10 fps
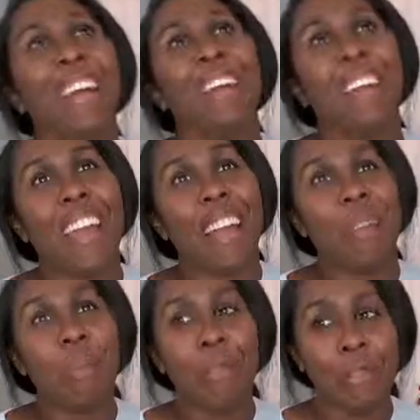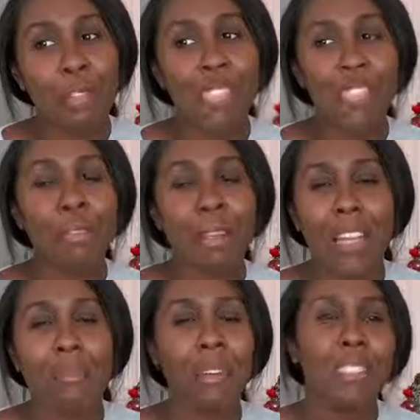Okay, I know I'm being really
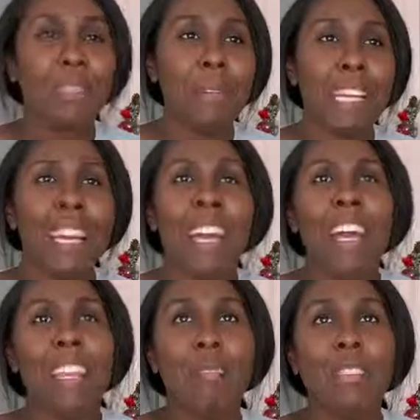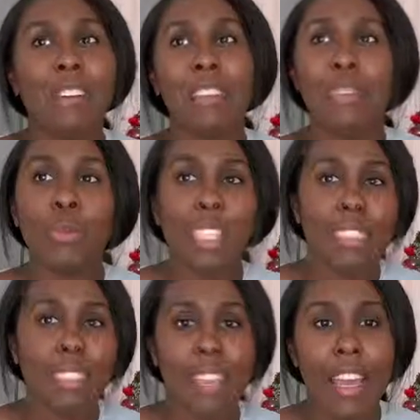dramatic, but to me, that was like the
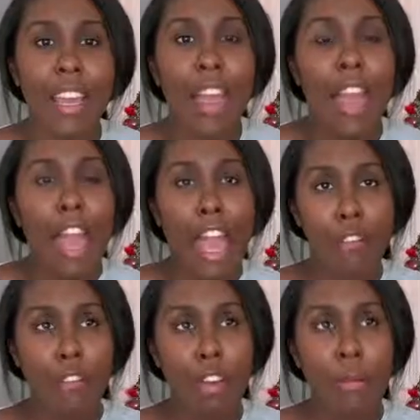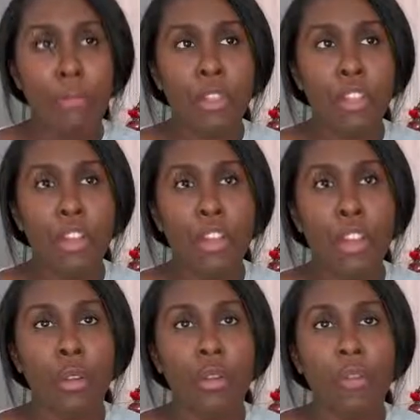sweetest thing ever. You
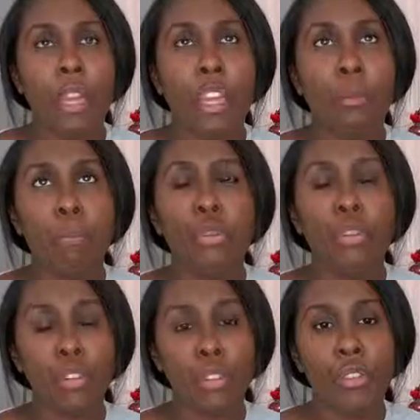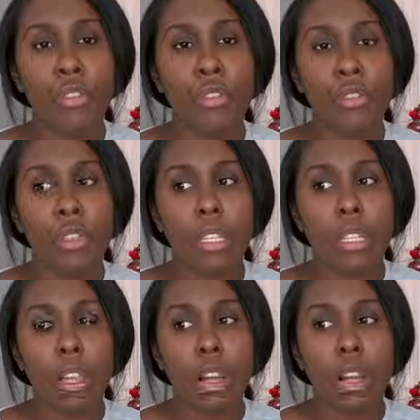know, it proved,
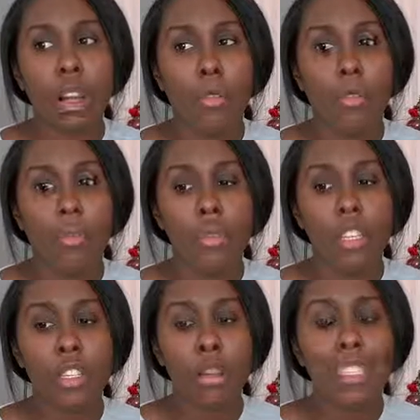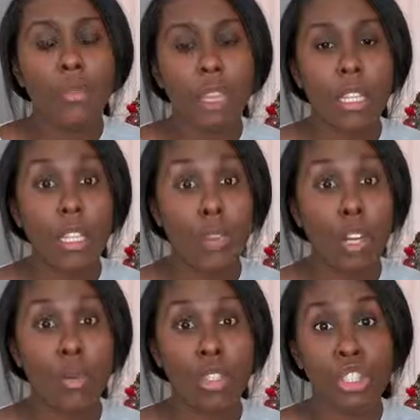you know, his feelings for
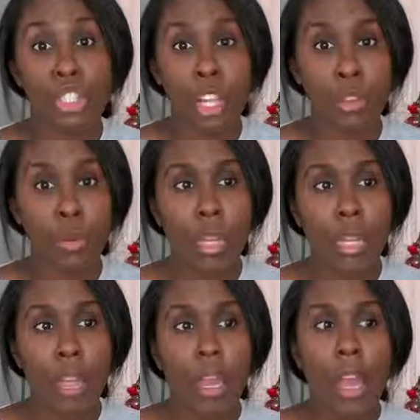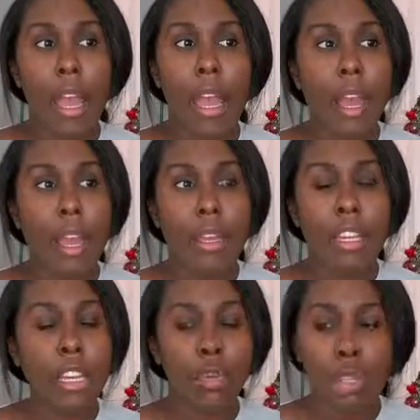her were genuine, and
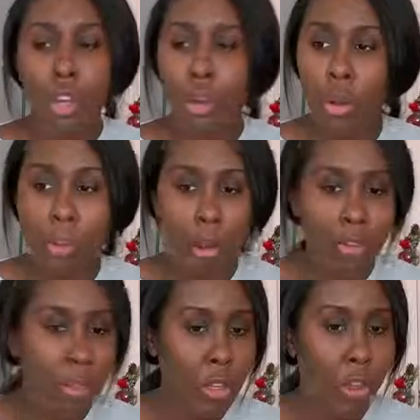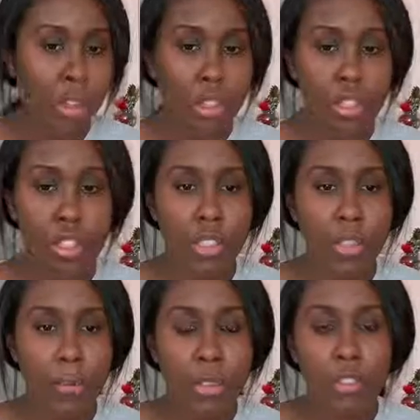he would go above and beyond, not
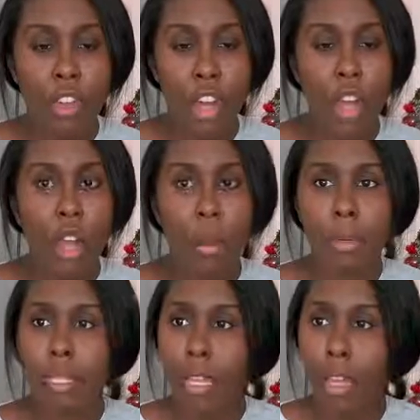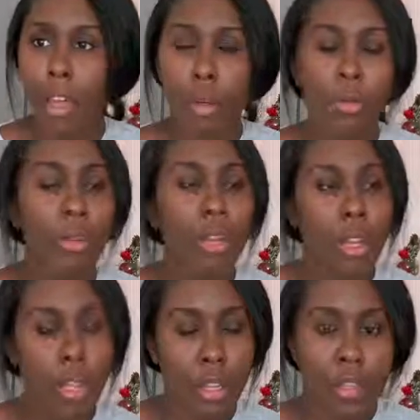just for her, but to help,
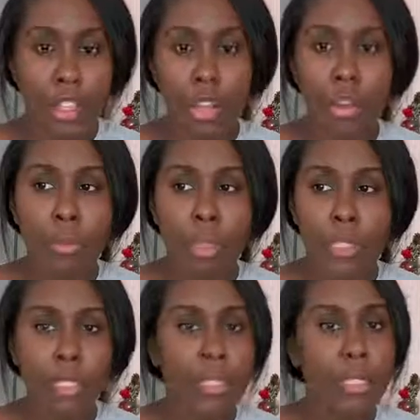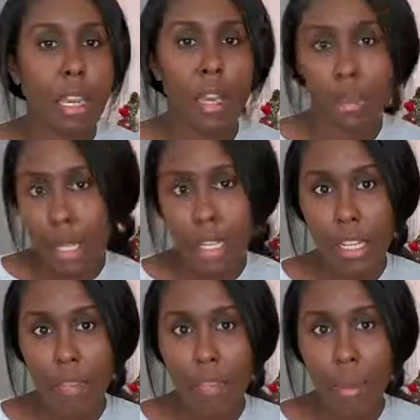you know, her sister and
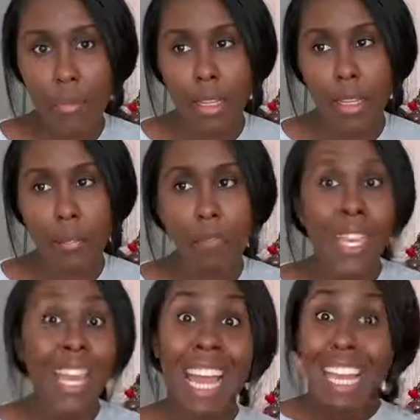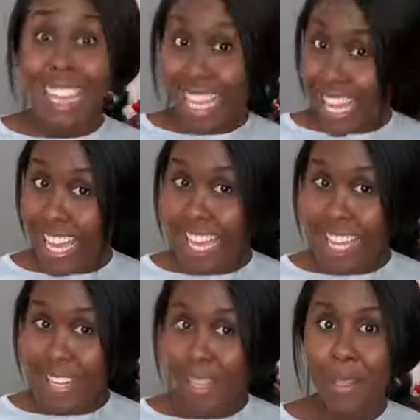her family. And
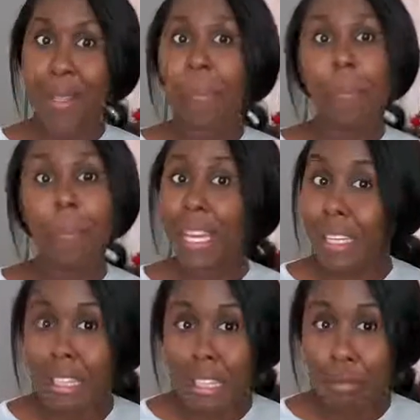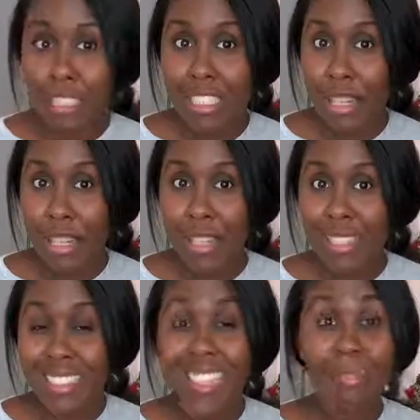then Bingley
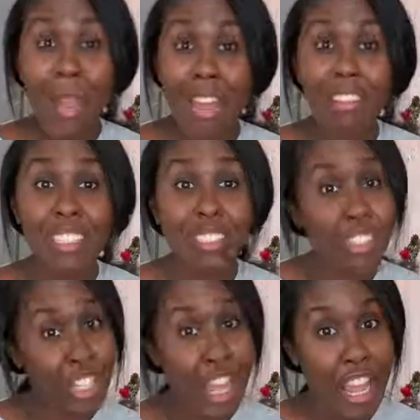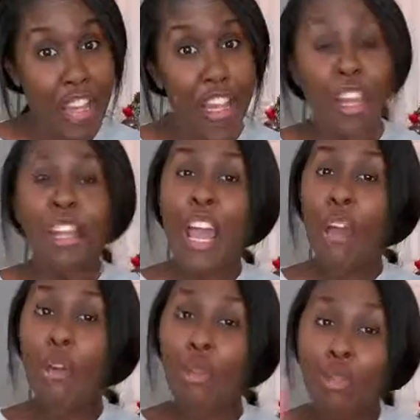returns and marries Jane.
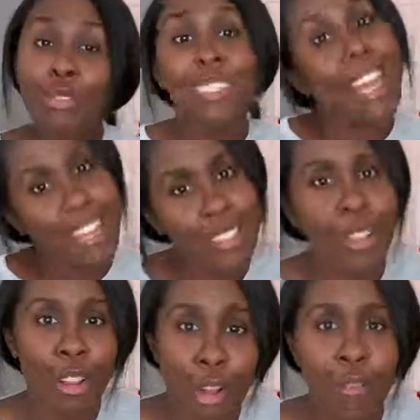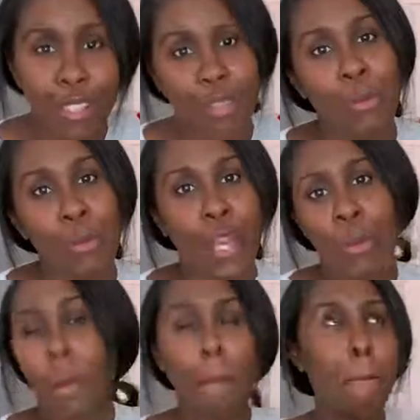Now, who says love doesn't
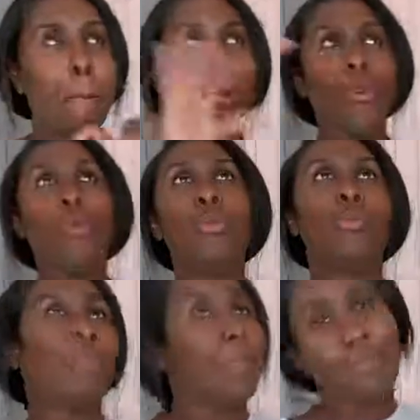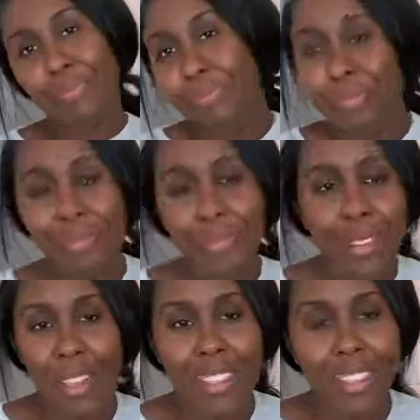win? Boom.
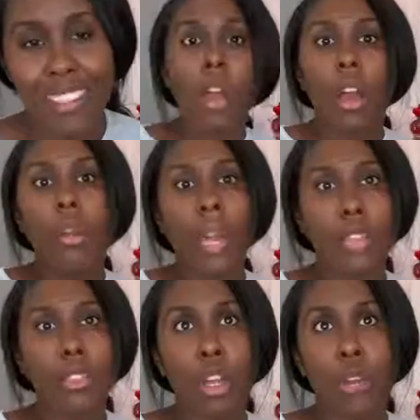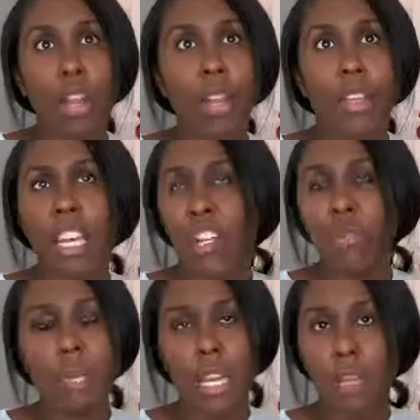Okay, so like there
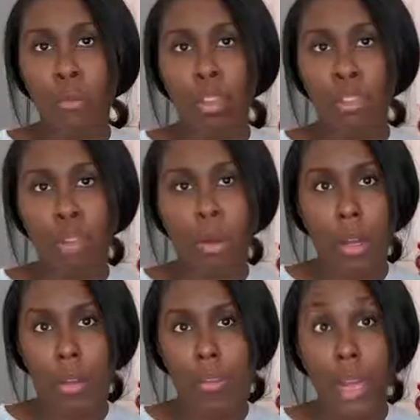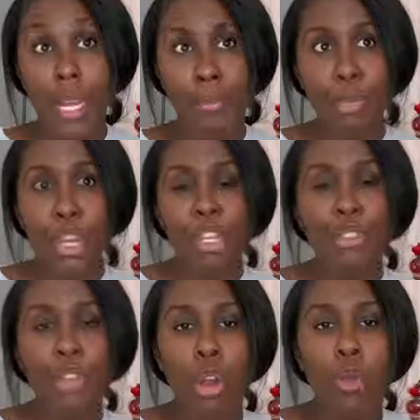couldn't be any more drama, right?
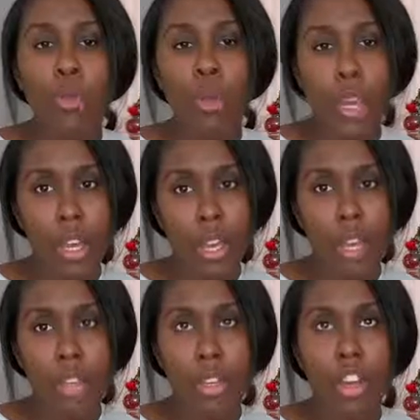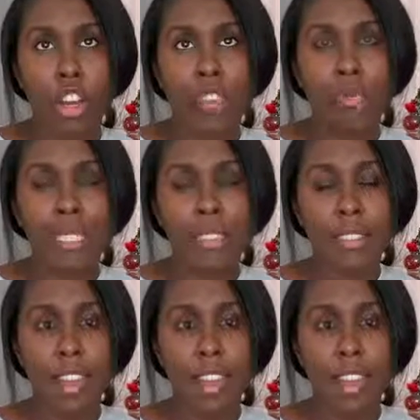So word of Mr.